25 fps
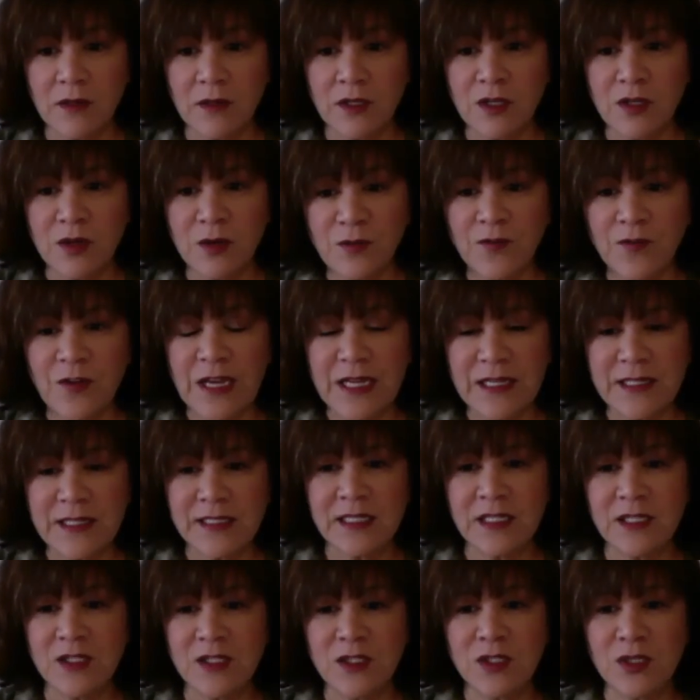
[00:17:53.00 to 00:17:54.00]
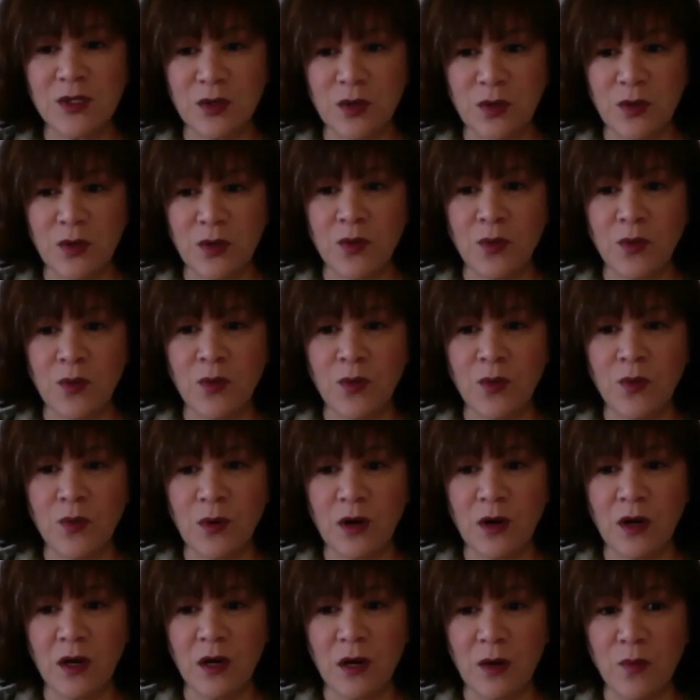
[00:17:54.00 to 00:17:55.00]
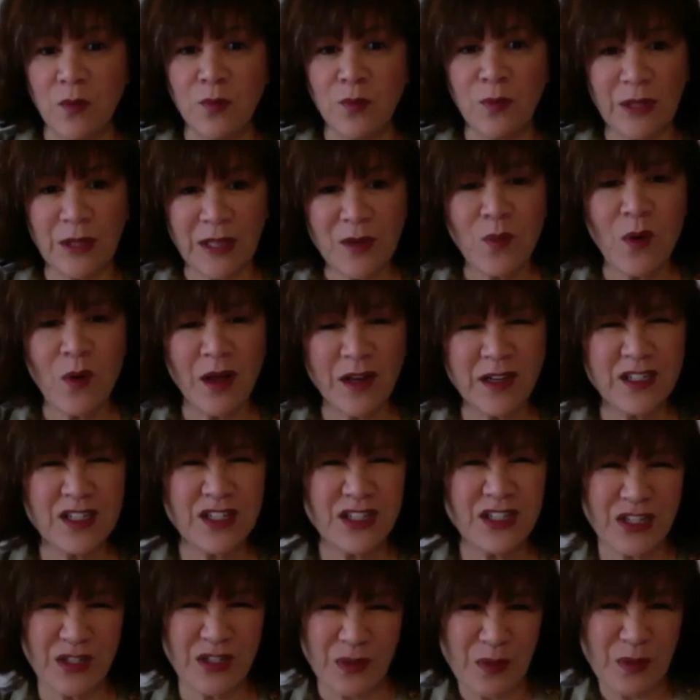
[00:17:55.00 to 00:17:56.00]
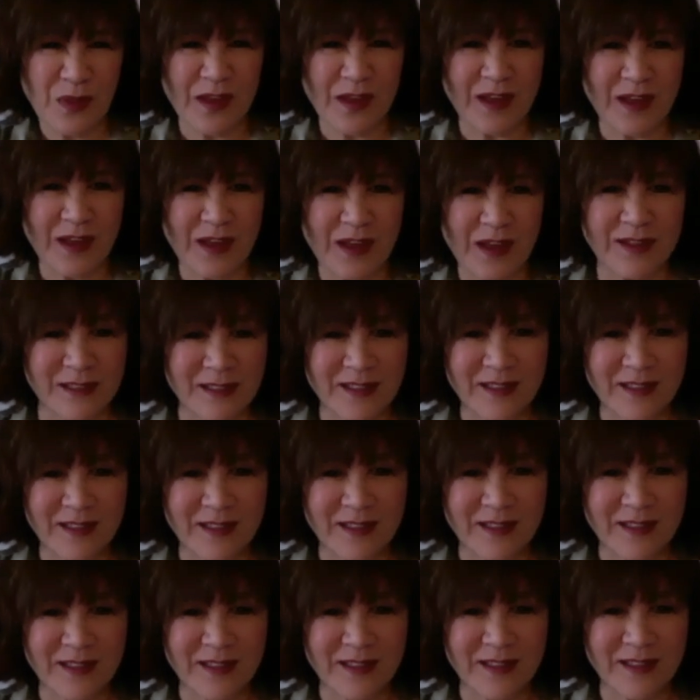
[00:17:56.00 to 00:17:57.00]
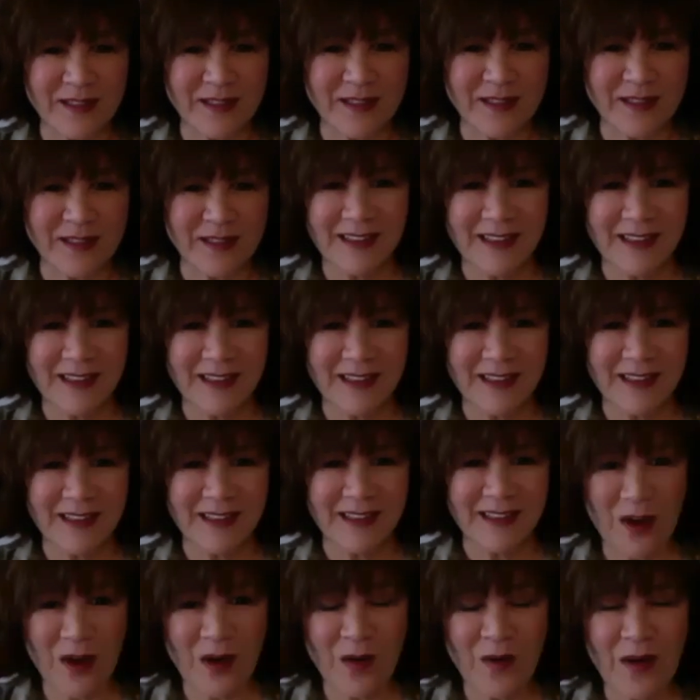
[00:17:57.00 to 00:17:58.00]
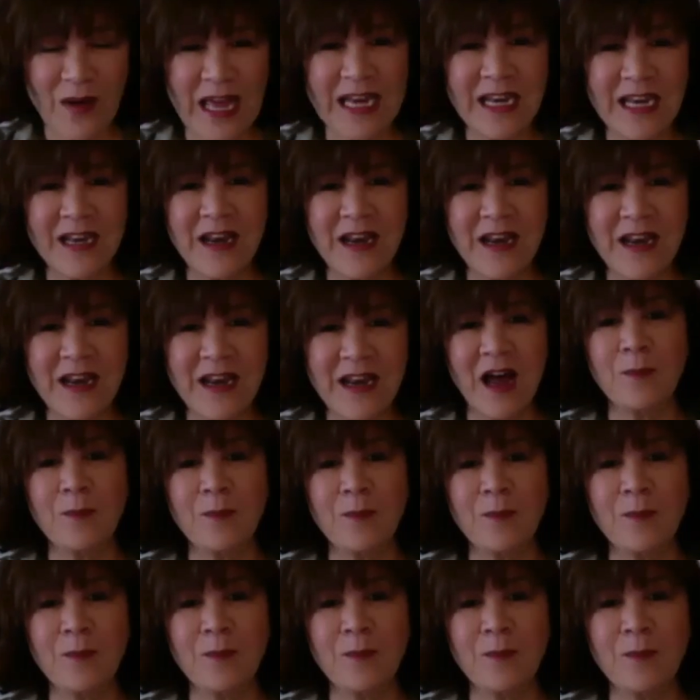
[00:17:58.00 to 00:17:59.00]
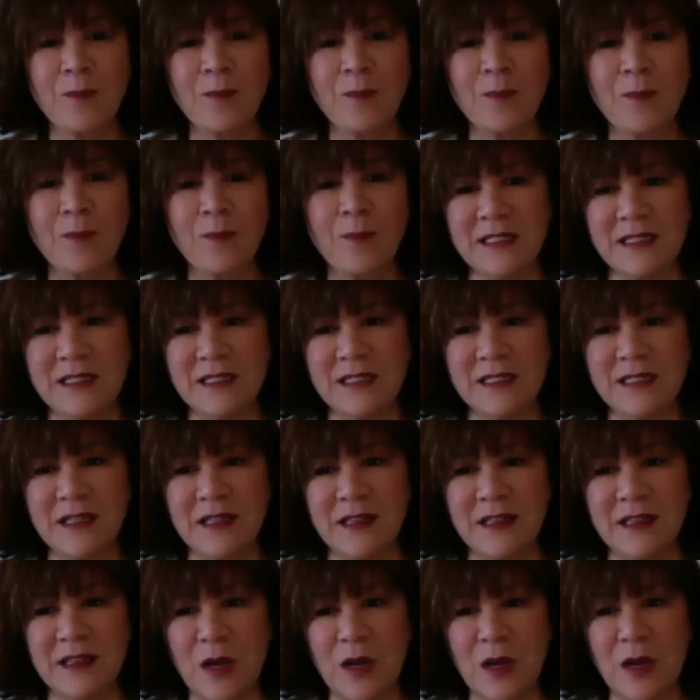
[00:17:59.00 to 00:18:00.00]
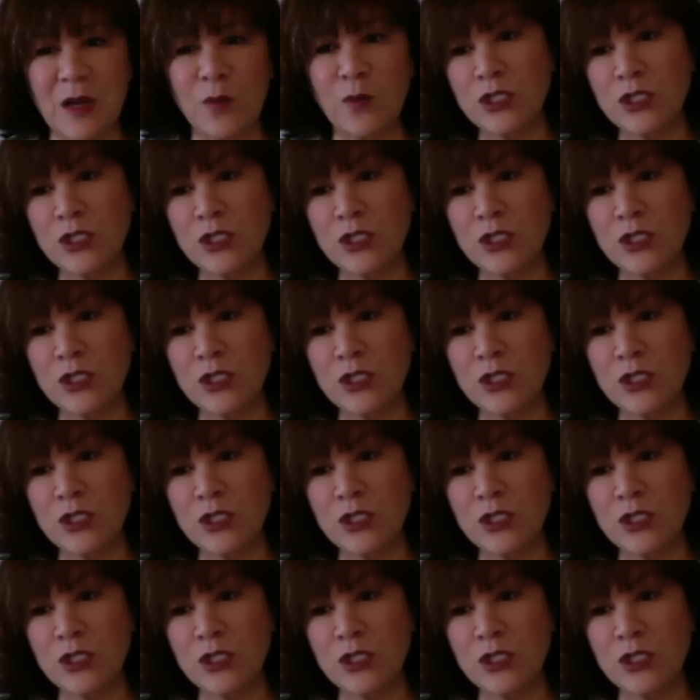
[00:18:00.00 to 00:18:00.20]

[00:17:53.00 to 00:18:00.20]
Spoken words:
new faces who really want to do this, you know, and not because they